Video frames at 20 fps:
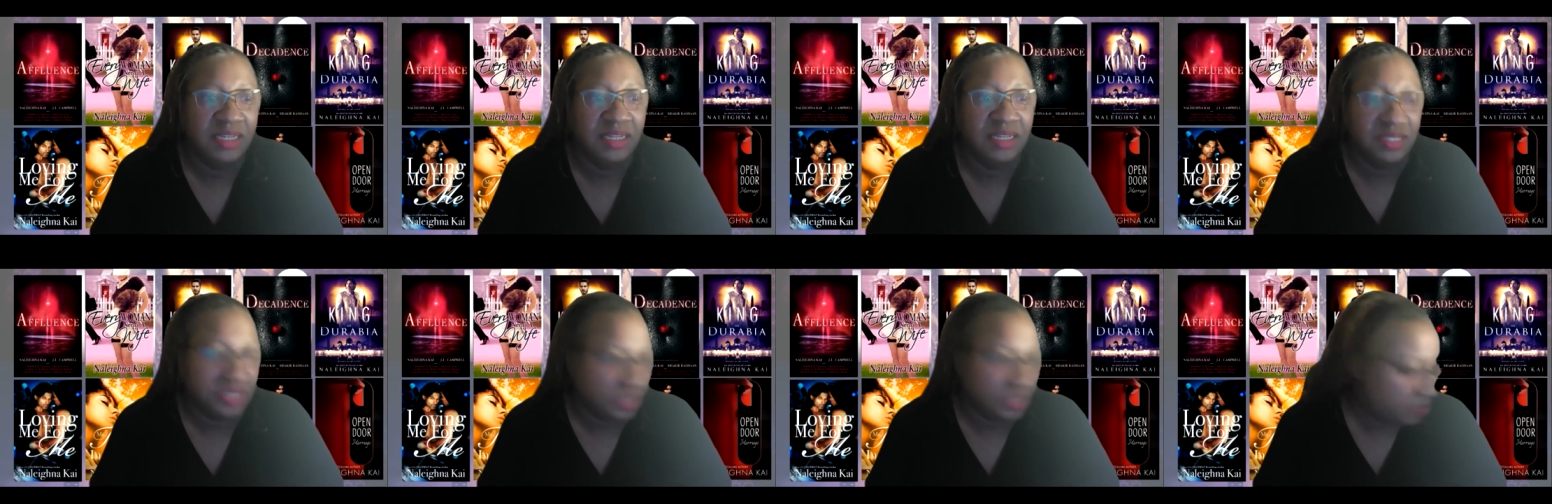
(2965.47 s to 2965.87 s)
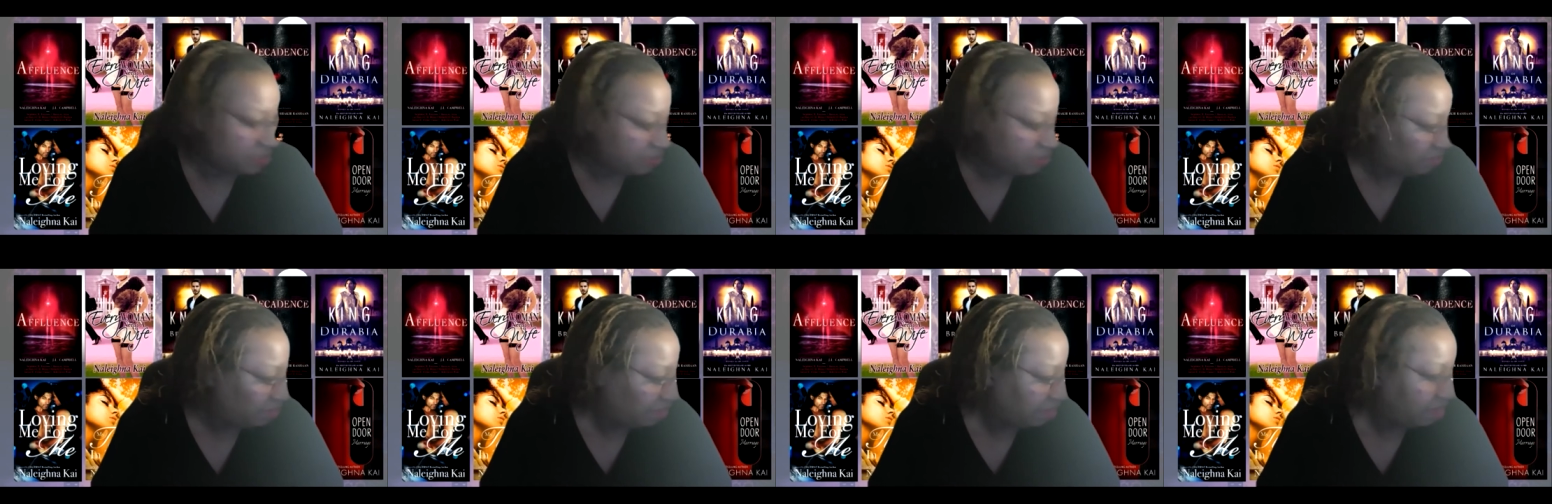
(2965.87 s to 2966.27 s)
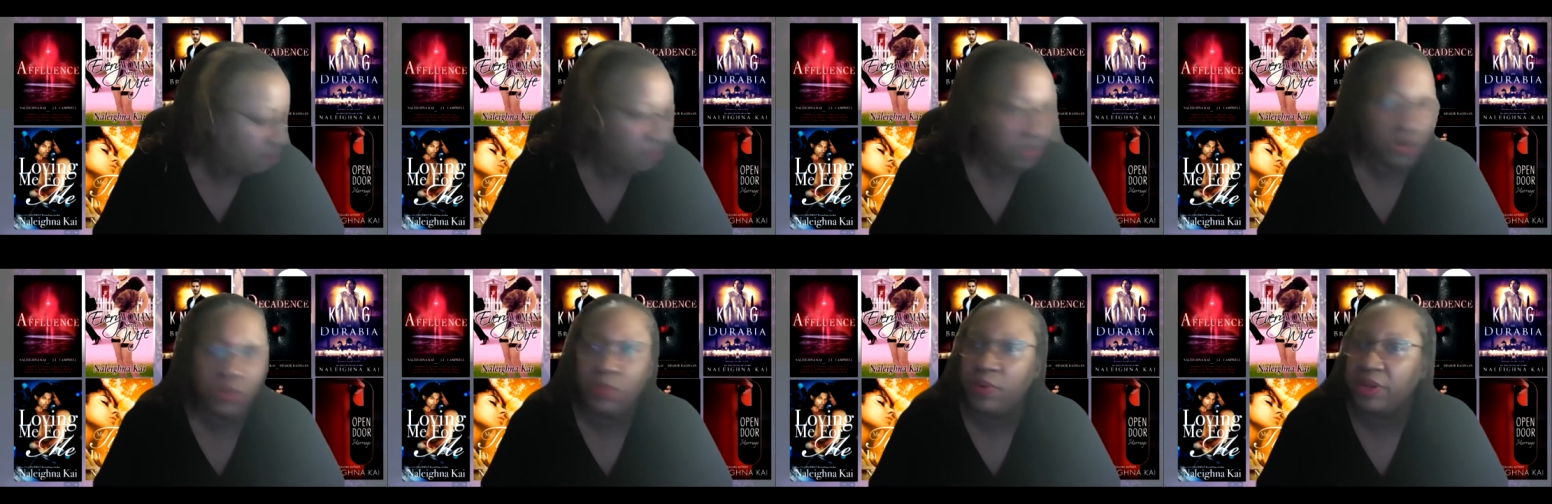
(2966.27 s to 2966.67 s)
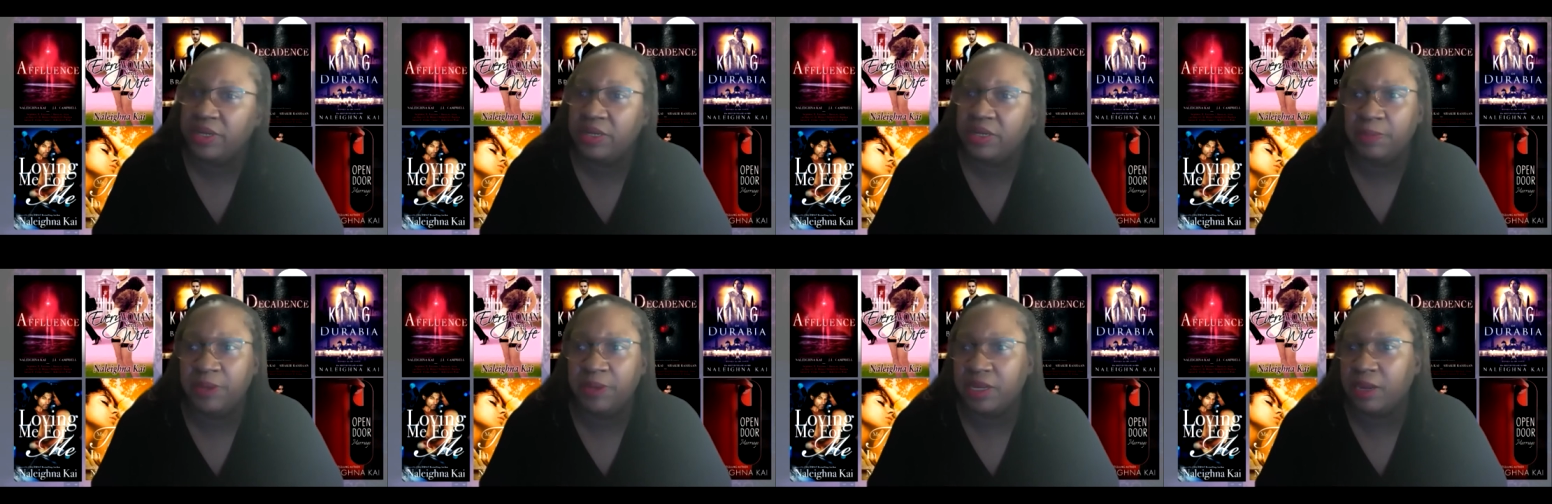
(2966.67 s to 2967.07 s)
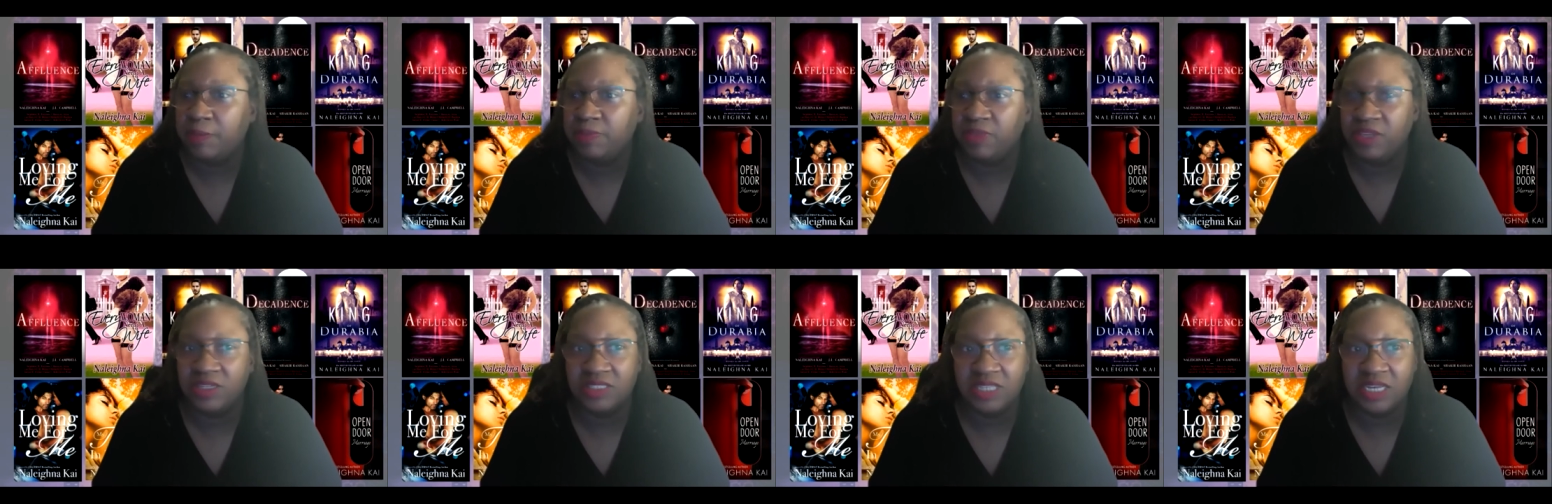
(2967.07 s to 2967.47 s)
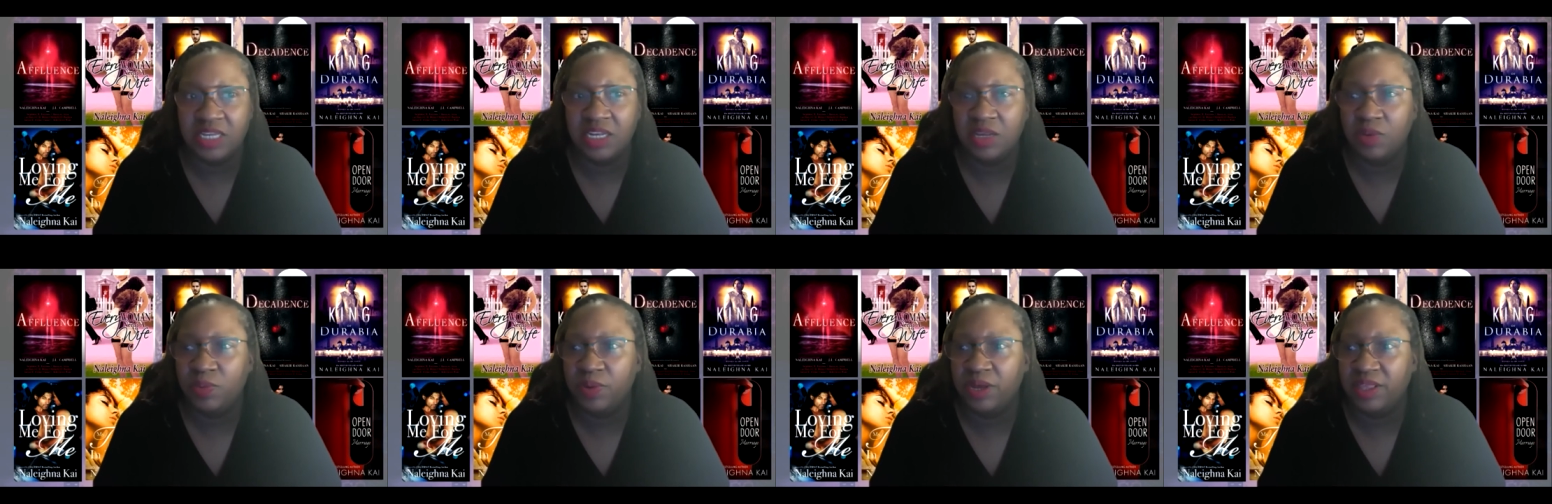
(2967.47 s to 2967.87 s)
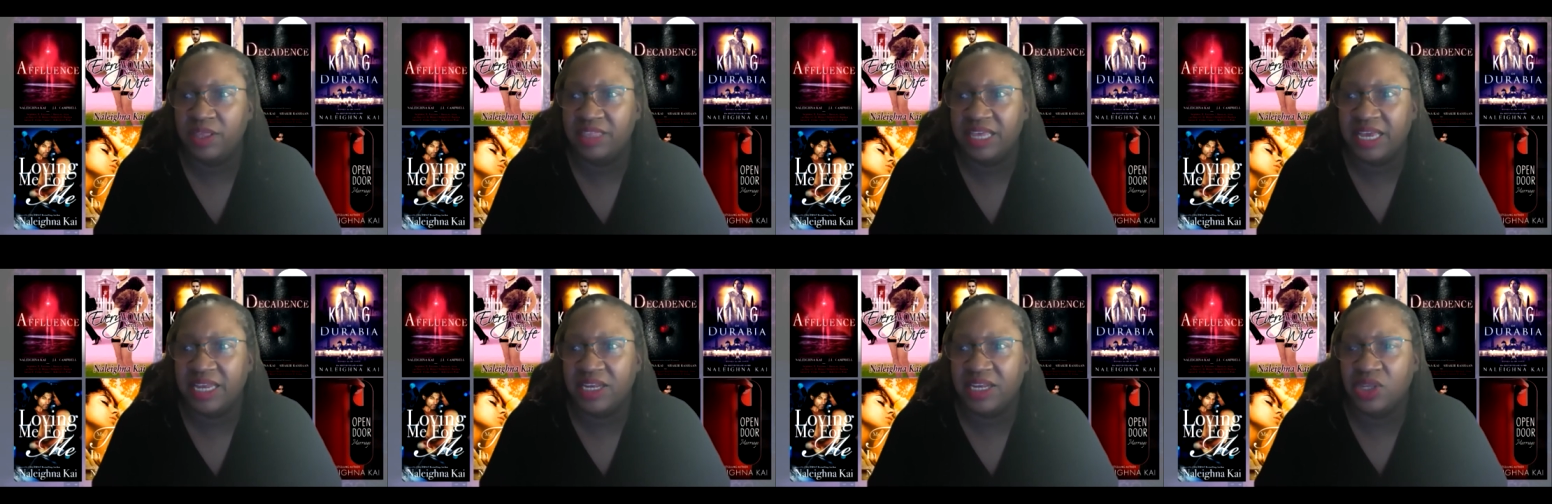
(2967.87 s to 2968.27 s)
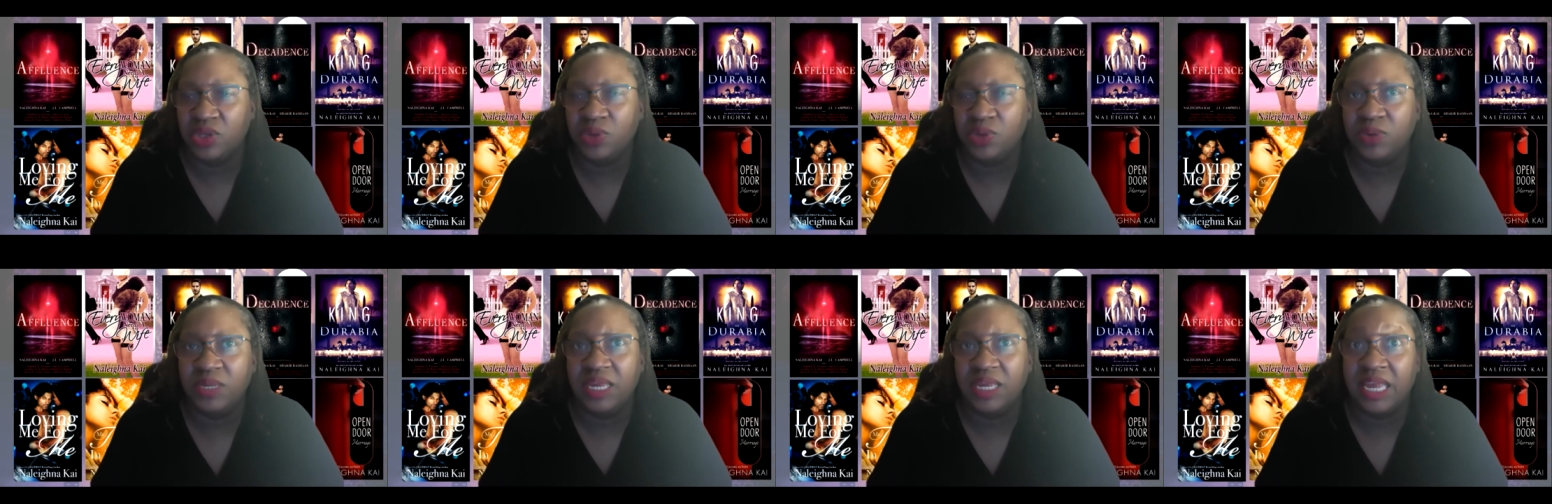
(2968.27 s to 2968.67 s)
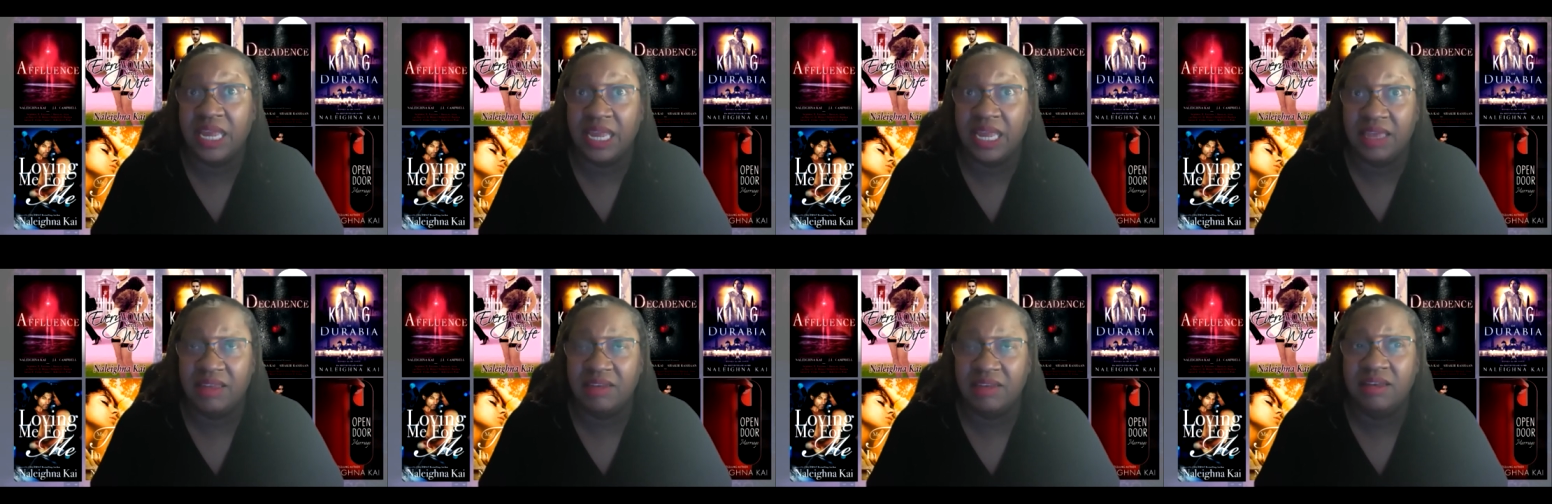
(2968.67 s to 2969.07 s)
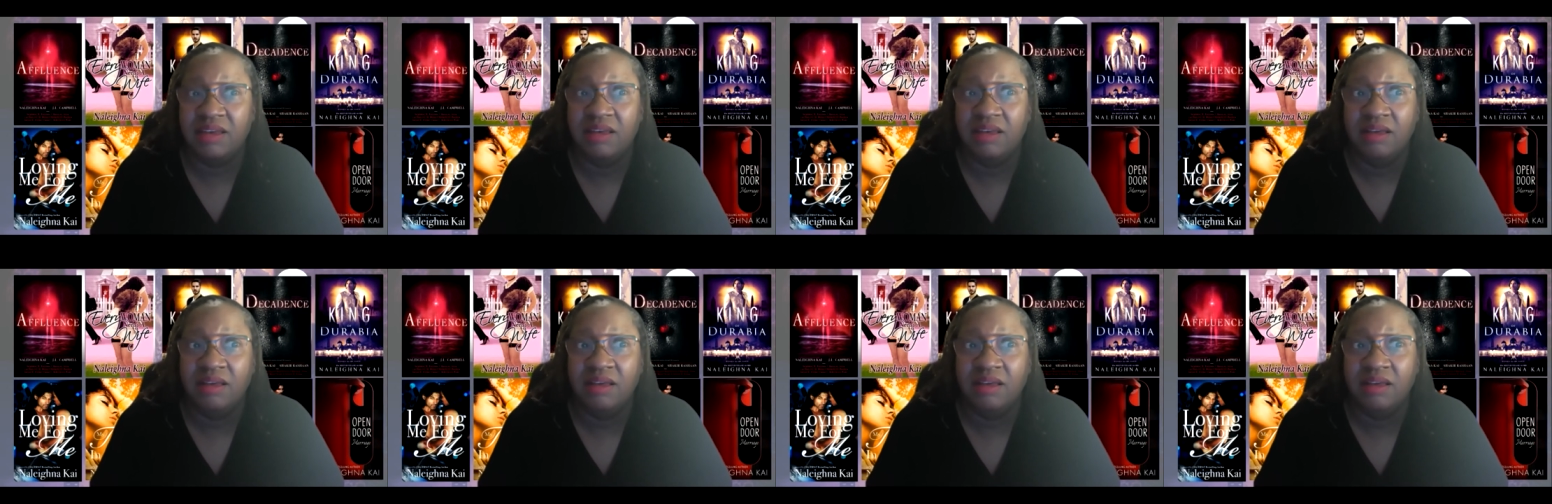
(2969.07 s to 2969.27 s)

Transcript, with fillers: So um, you'll want to pick up, there's anyone that you can,